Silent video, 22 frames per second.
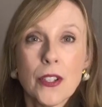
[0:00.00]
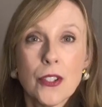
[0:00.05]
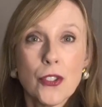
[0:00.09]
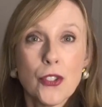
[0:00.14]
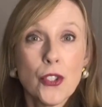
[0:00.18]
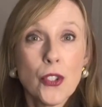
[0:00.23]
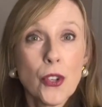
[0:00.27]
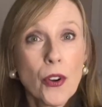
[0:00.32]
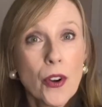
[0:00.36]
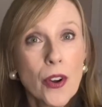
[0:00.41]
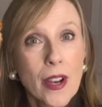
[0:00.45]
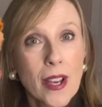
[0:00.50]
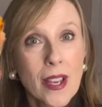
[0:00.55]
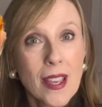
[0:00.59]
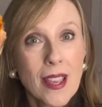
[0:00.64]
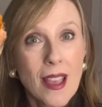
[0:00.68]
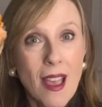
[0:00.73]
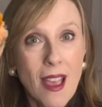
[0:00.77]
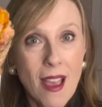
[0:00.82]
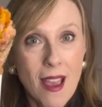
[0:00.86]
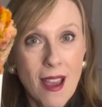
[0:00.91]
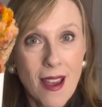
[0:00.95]
joy
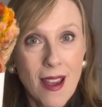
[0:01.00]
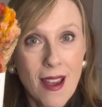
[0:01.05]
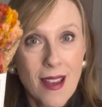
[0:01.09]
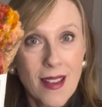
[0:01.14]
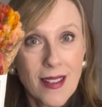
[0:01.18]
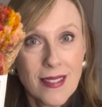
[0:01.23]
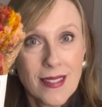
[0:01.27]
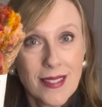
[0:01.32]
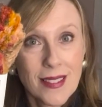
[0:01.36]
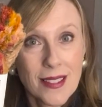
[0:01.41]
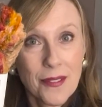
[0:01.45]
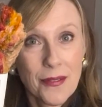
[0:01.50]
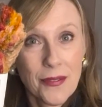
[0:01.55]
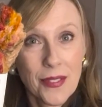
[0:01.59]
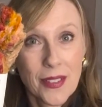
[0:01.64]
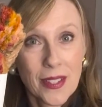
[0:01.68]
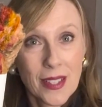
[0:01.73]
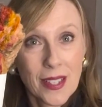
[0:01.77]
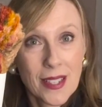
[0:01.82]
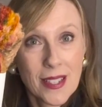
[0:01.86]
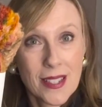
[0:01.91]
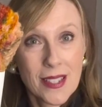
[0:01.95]
and the
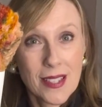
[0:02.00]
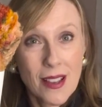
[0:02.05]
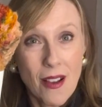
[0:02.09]
feelings